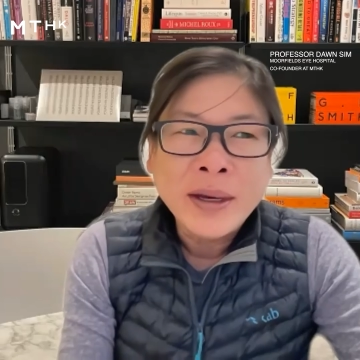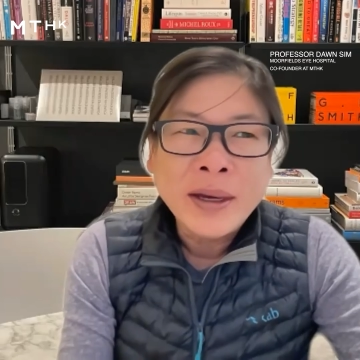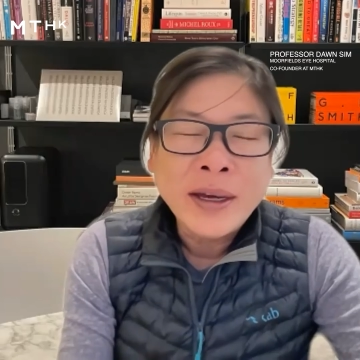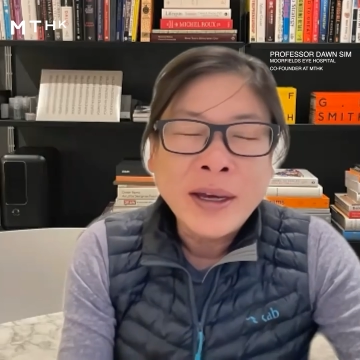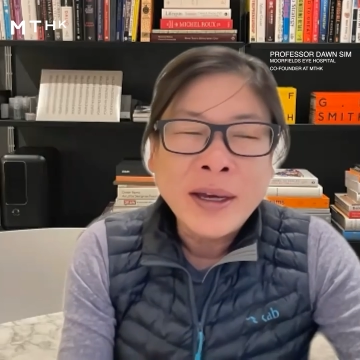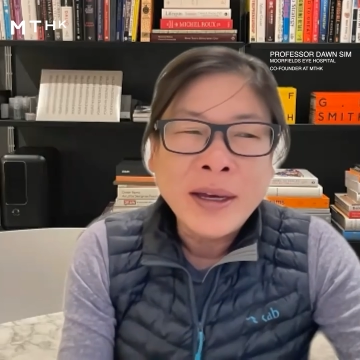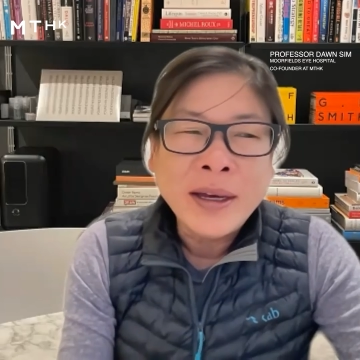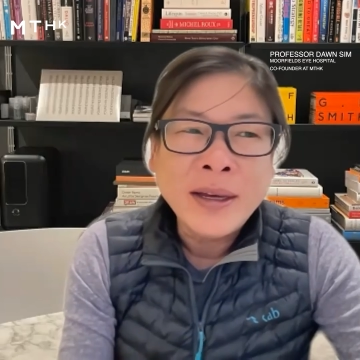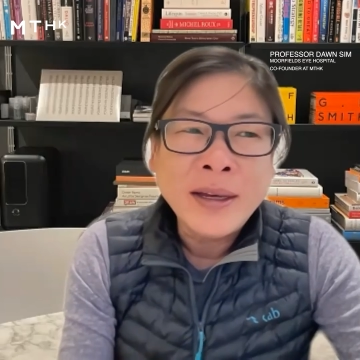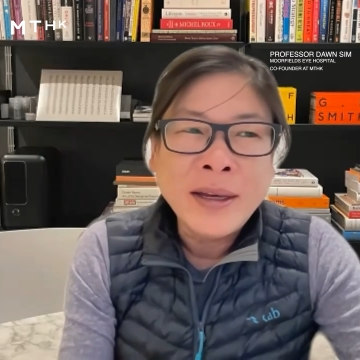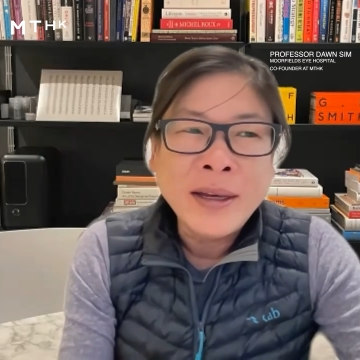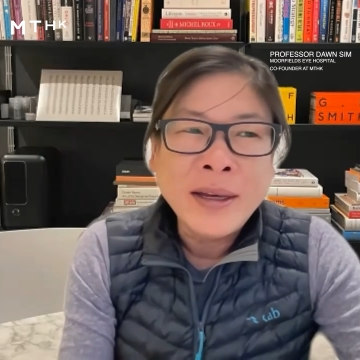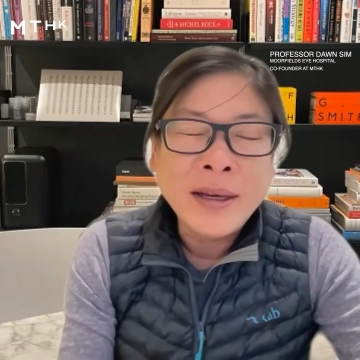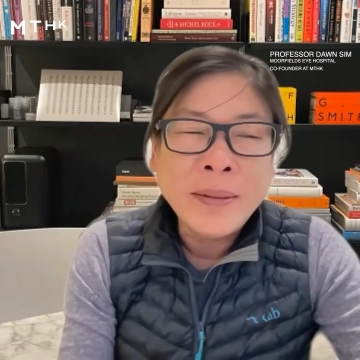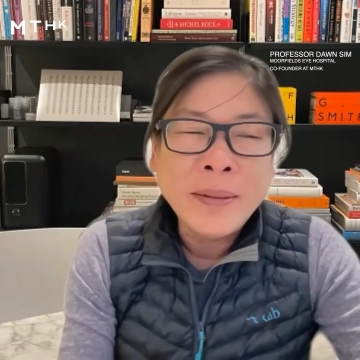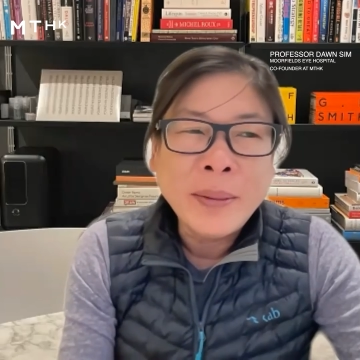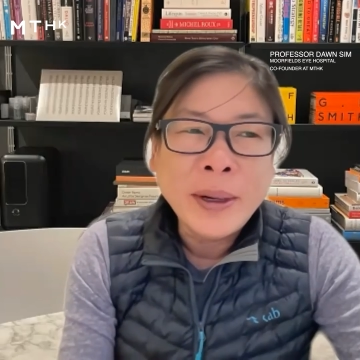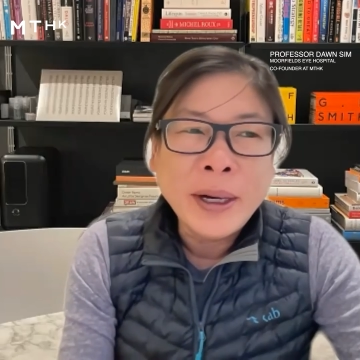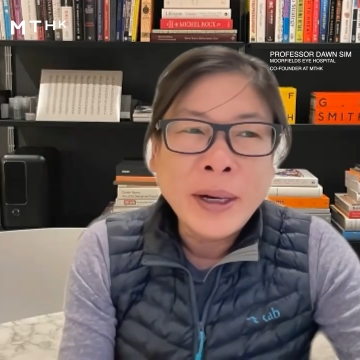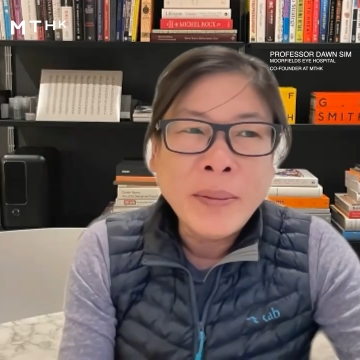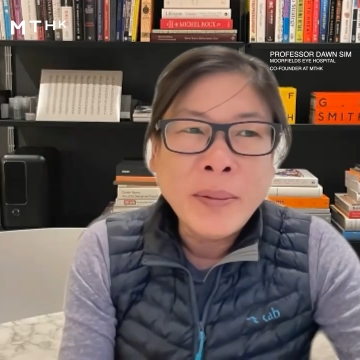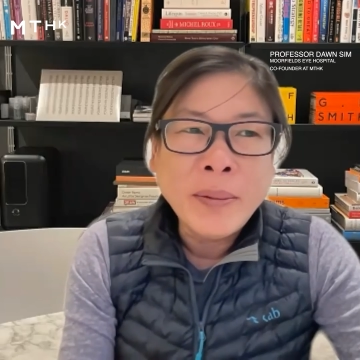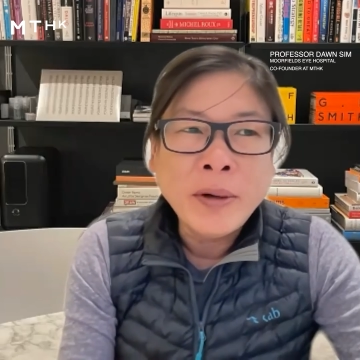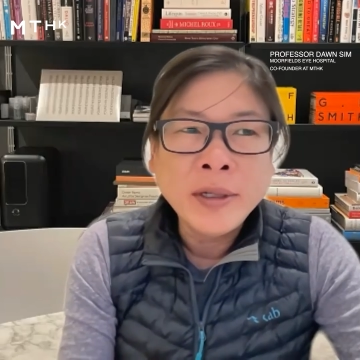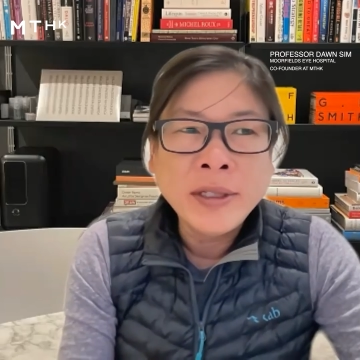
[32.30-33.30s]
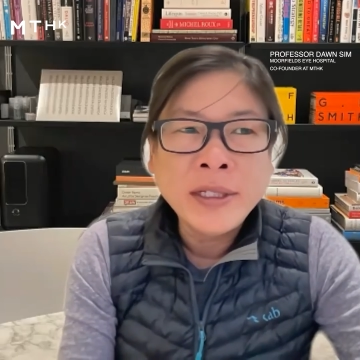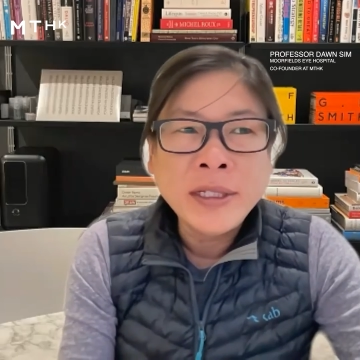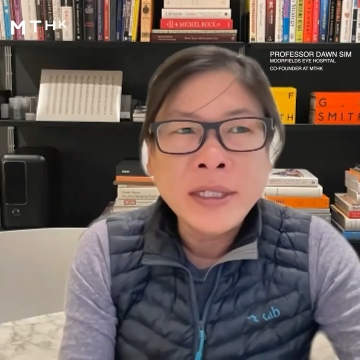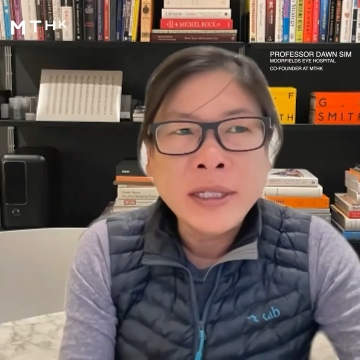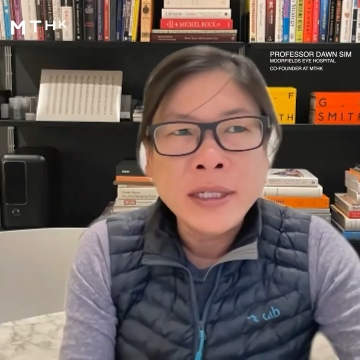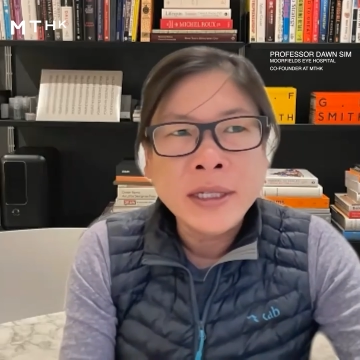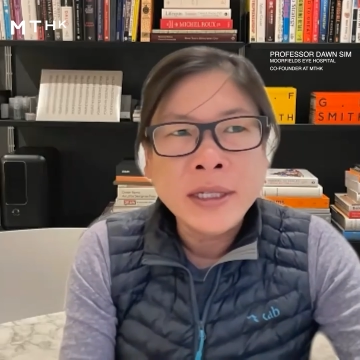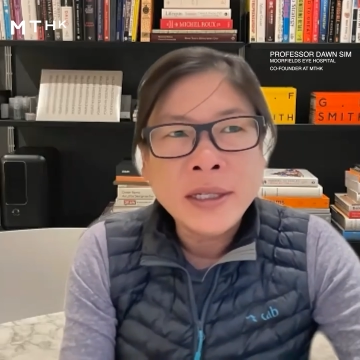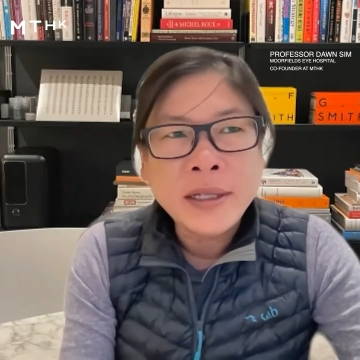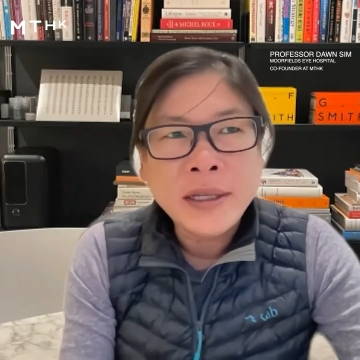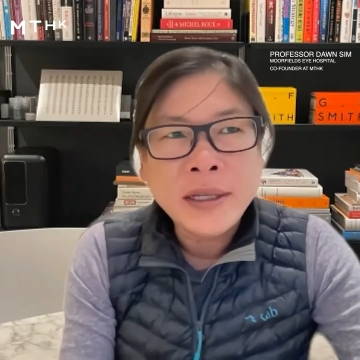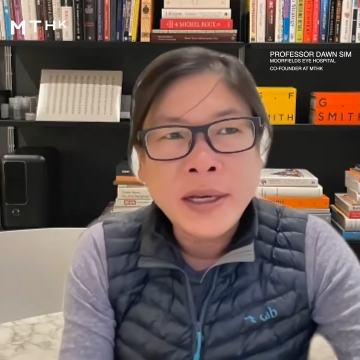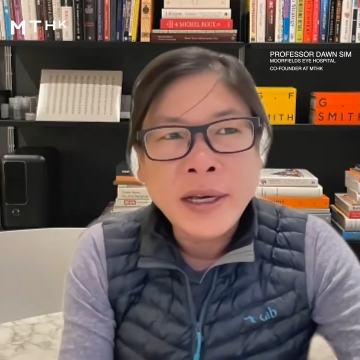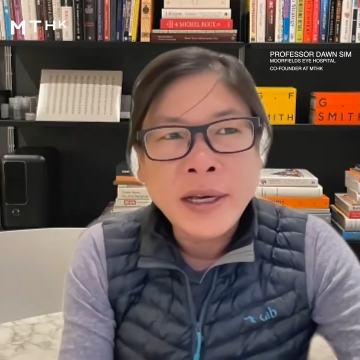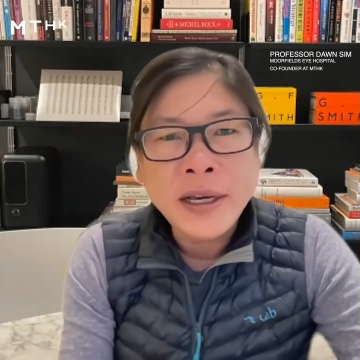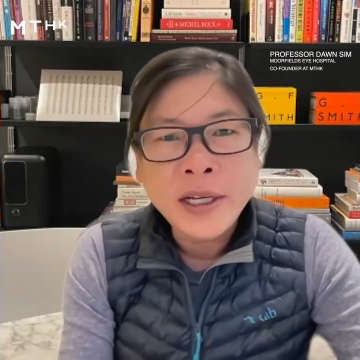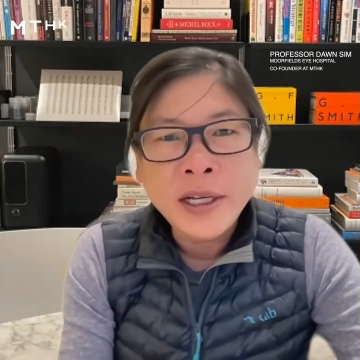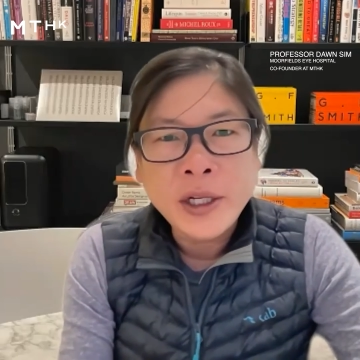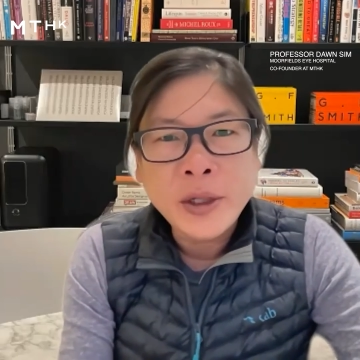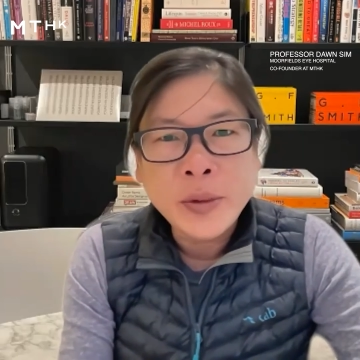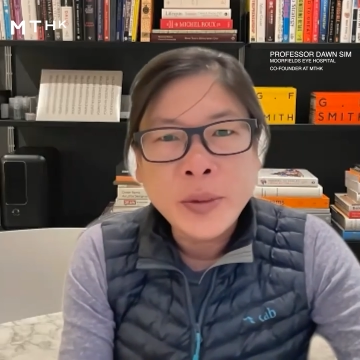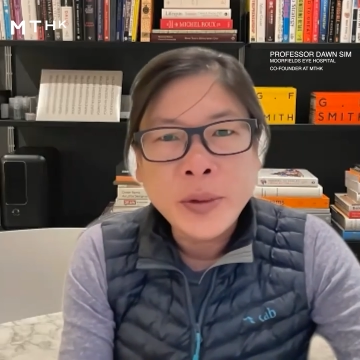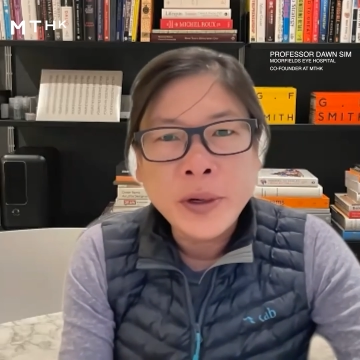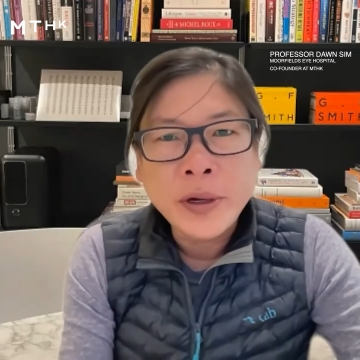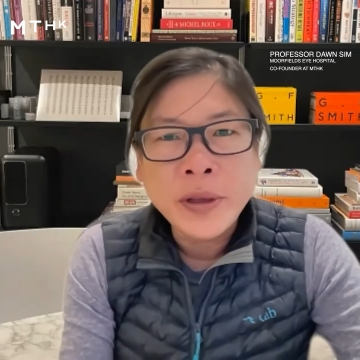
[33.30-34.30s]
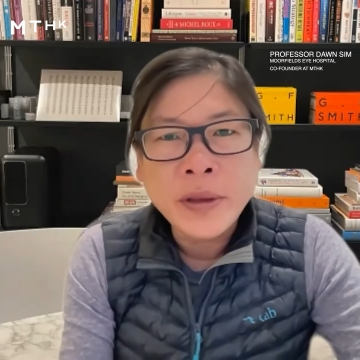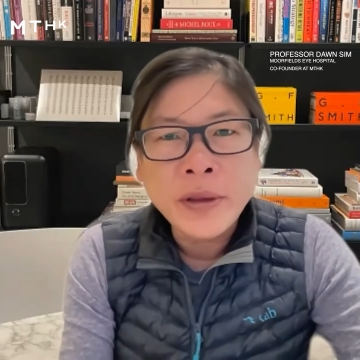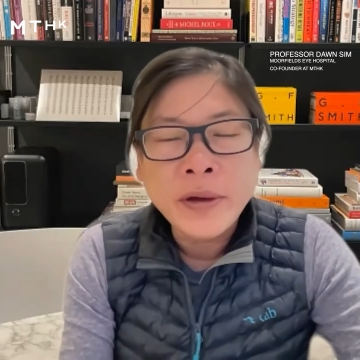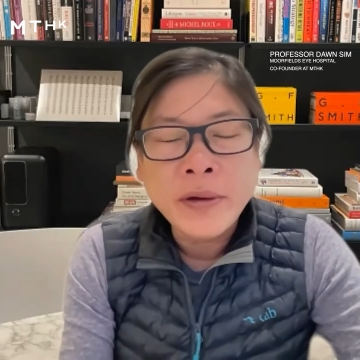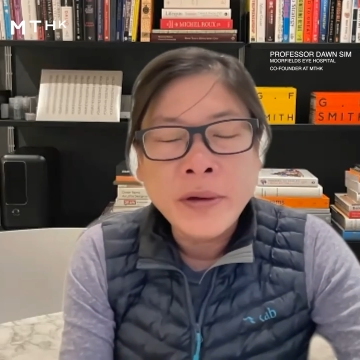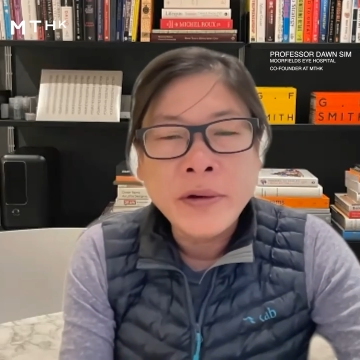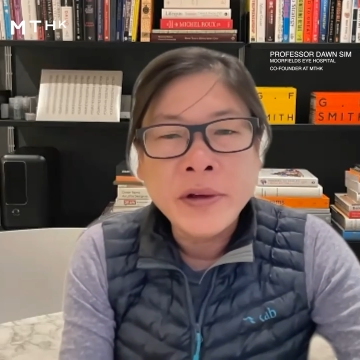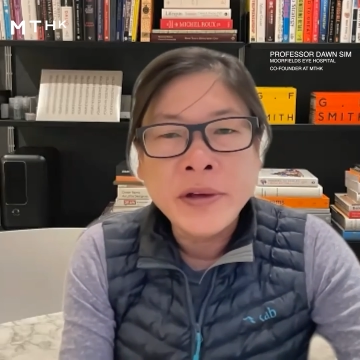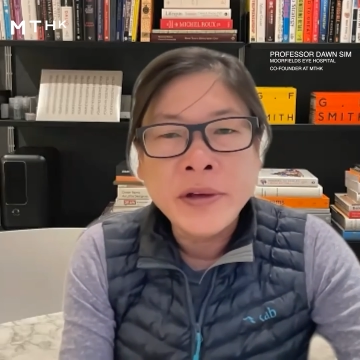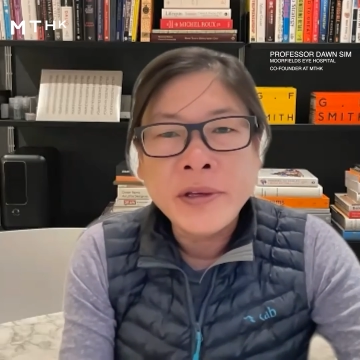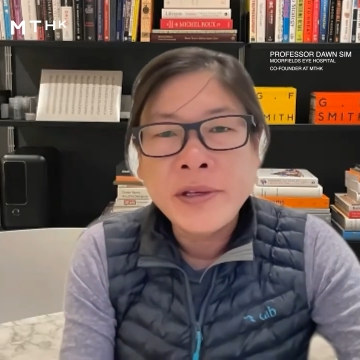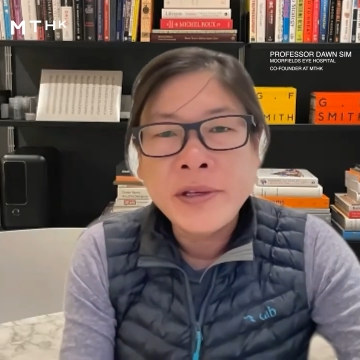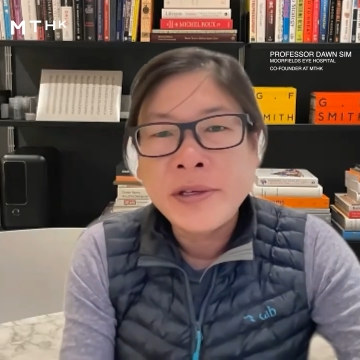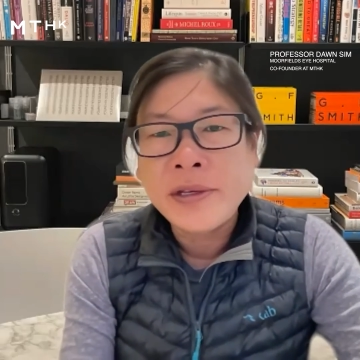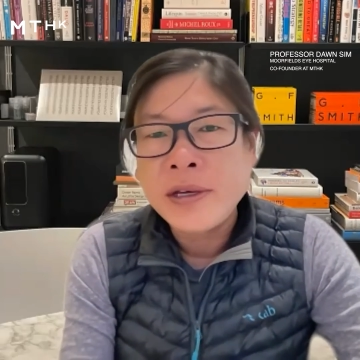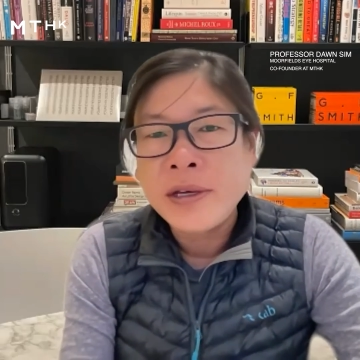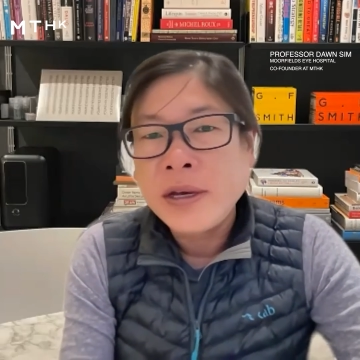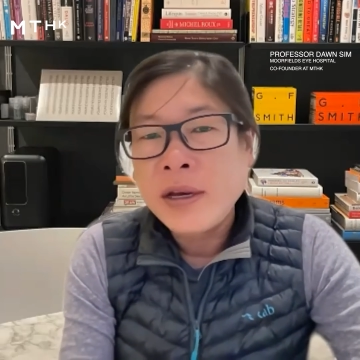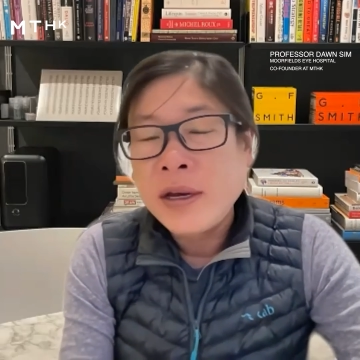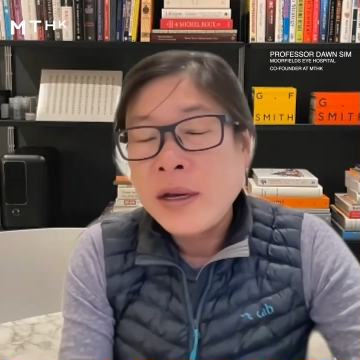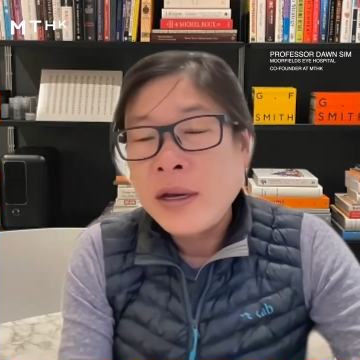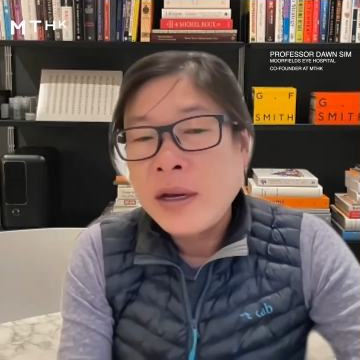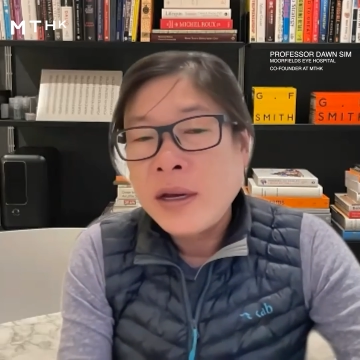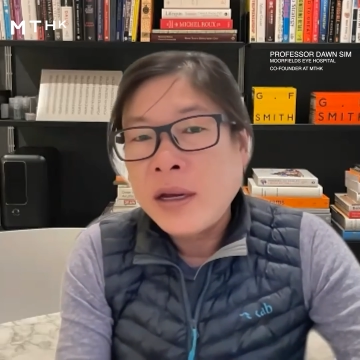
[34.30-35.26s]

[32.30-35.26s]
And menopause is a stage where there is